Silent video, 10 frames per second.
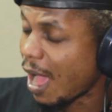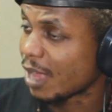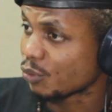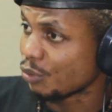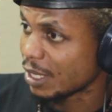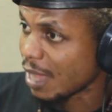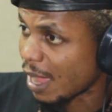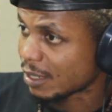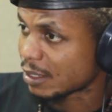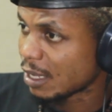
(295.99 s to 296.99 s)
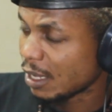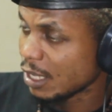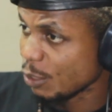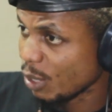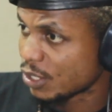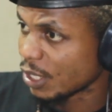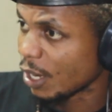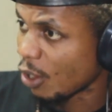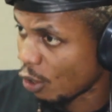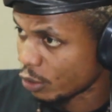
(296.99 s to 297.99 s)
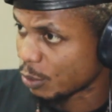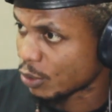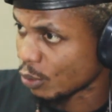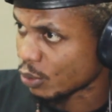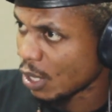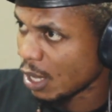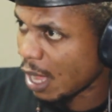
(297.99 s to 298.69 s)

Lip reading: as regards imaging in hospitals.